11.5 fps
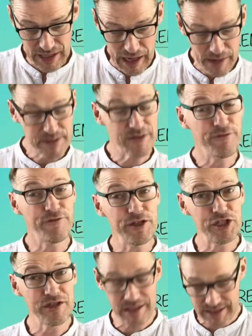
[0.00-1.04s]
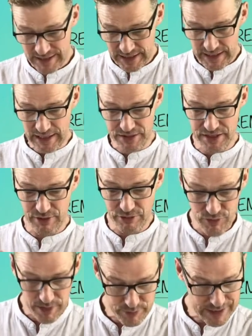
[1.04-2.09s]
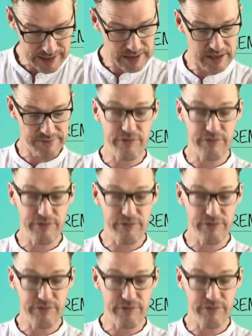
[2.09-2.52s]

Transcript: types of fish in the sea, and so it represented the